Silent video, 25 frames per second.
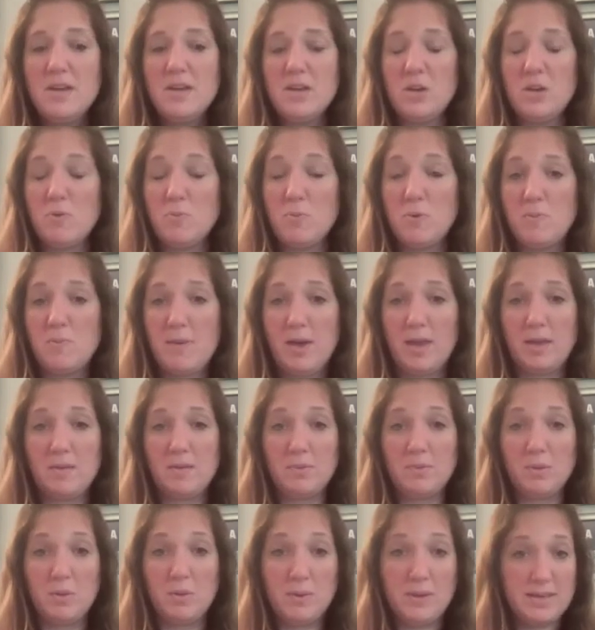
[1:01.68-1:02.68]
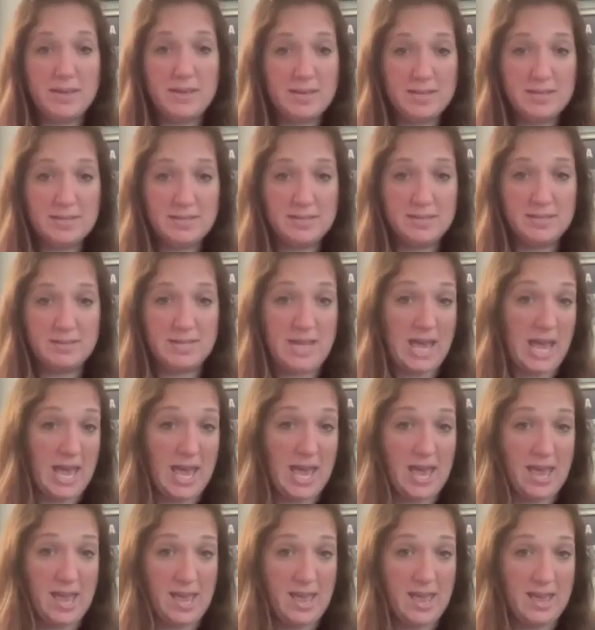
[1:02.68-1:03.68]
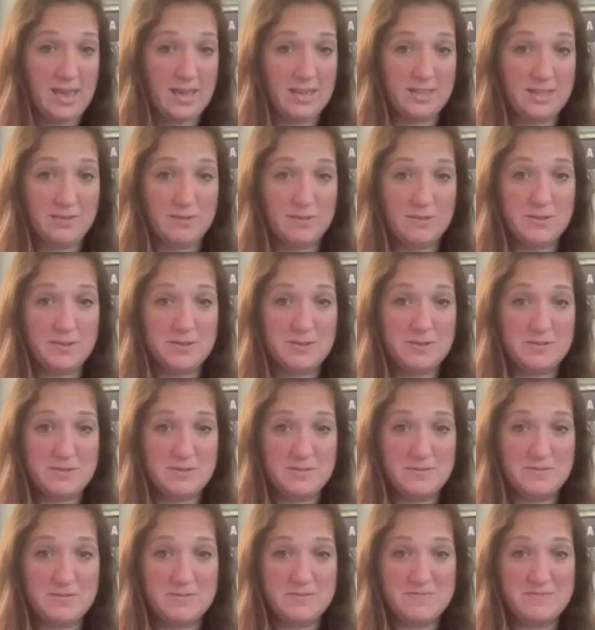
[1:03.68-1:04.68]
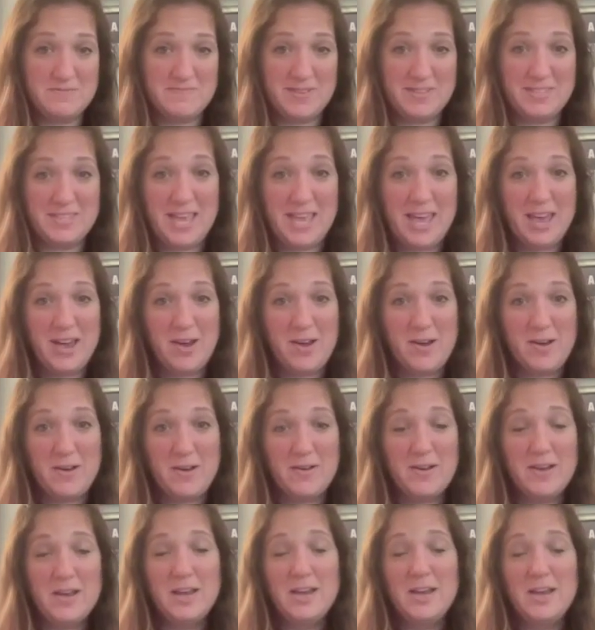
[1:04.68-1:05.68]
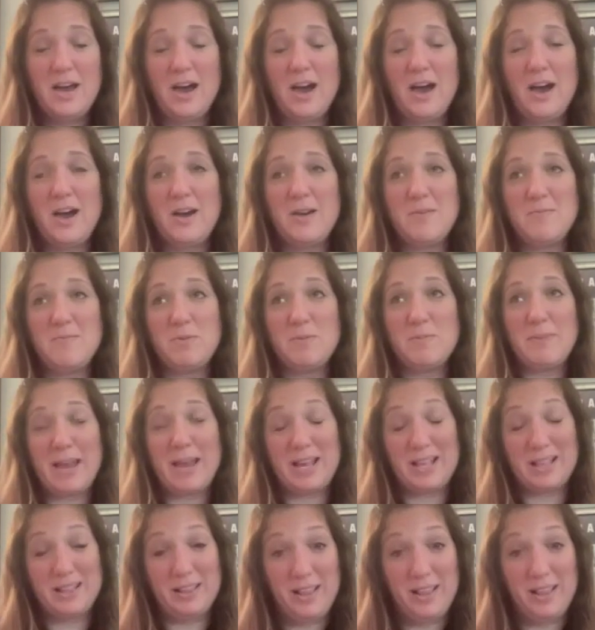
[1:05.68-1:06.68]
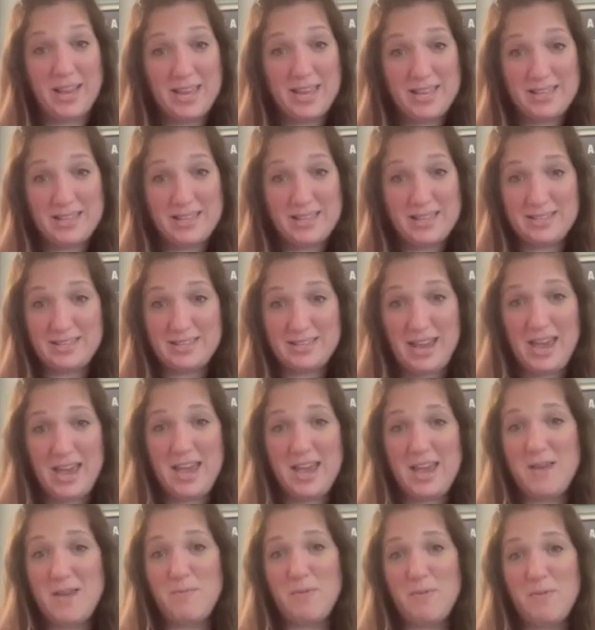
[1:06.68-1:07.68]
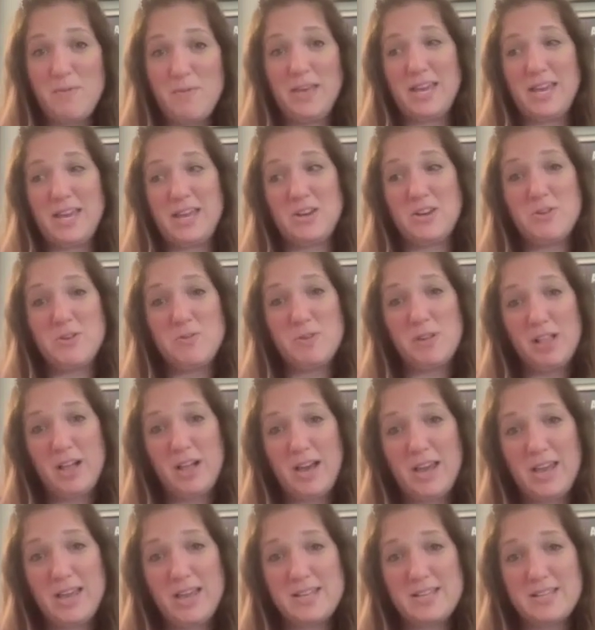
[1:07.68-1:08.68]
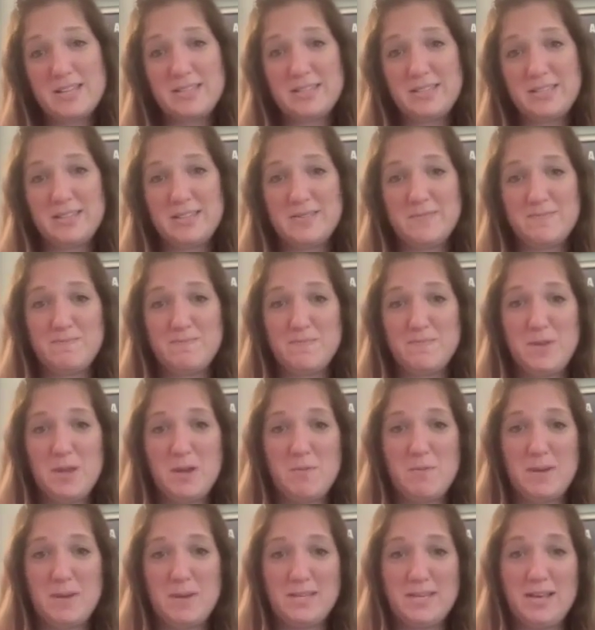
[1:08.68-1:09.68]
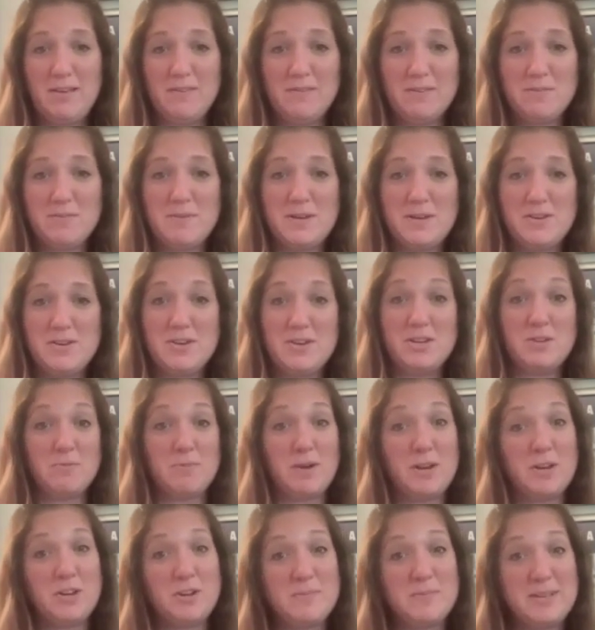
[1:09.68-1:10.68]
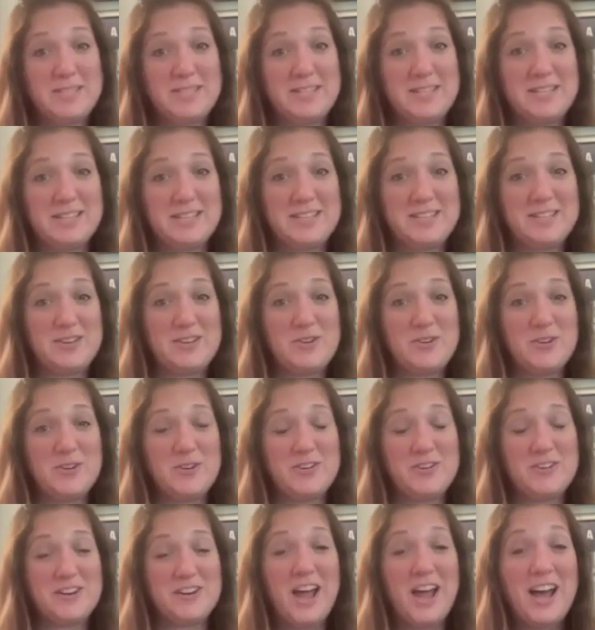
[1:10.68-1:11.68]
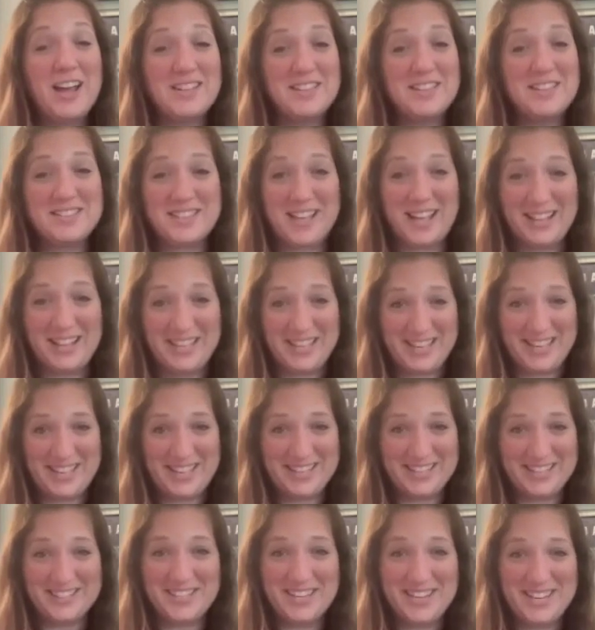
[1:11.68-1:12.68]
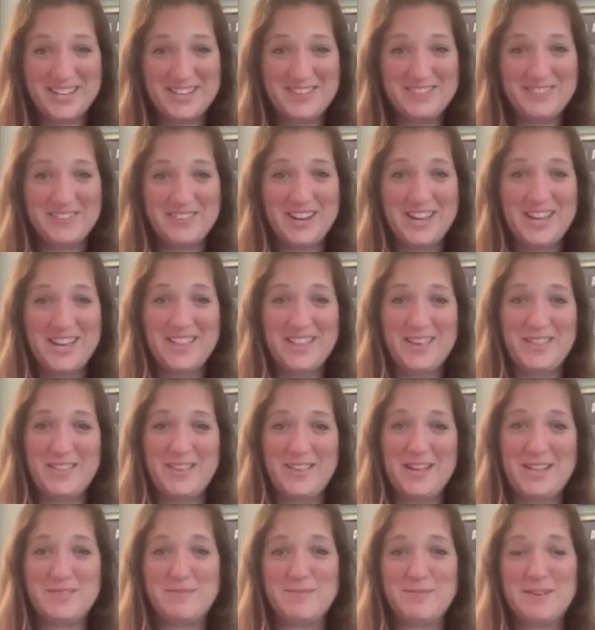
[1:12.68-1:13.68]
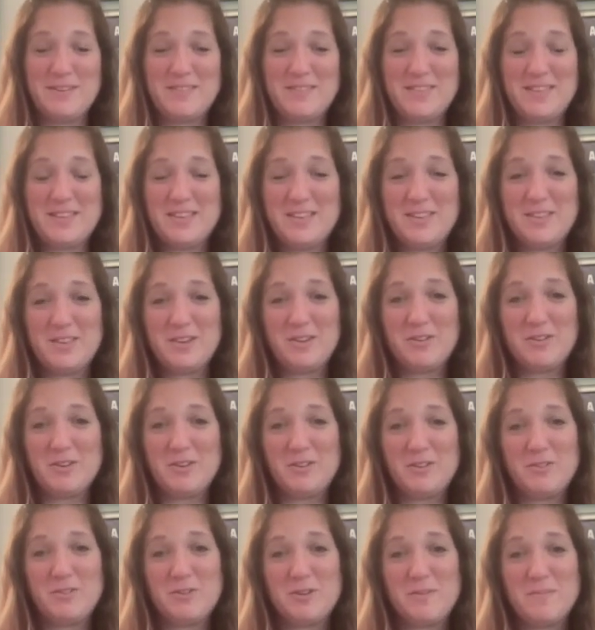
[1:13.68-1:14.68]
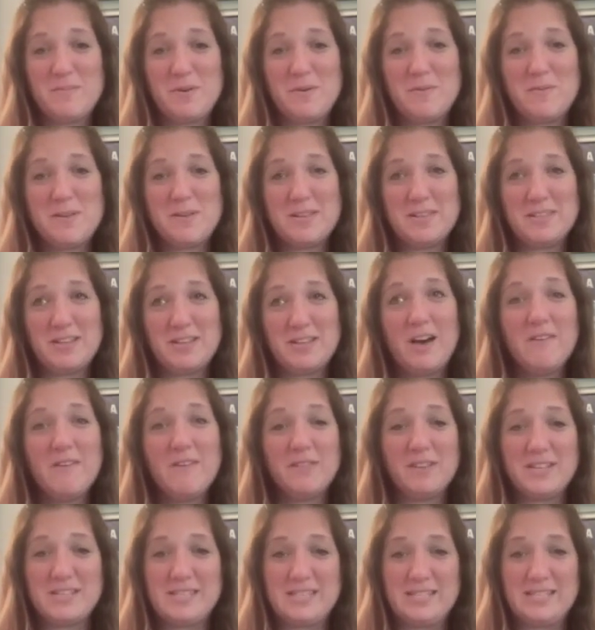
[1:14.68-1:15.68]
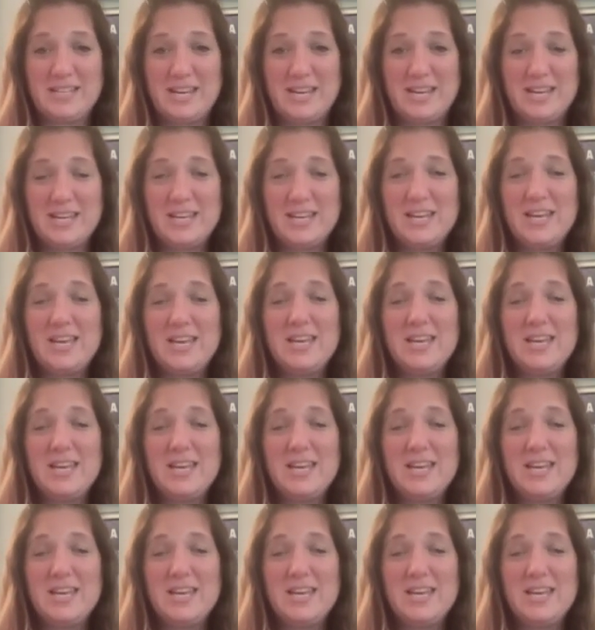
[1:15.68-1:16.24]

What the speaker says: will my employees stay through the sale? Will my clients stay? Will I get new clients? Because, we tell everyone you need to run your business as though you're not selling it, right? Like that's one of the critical components of listing.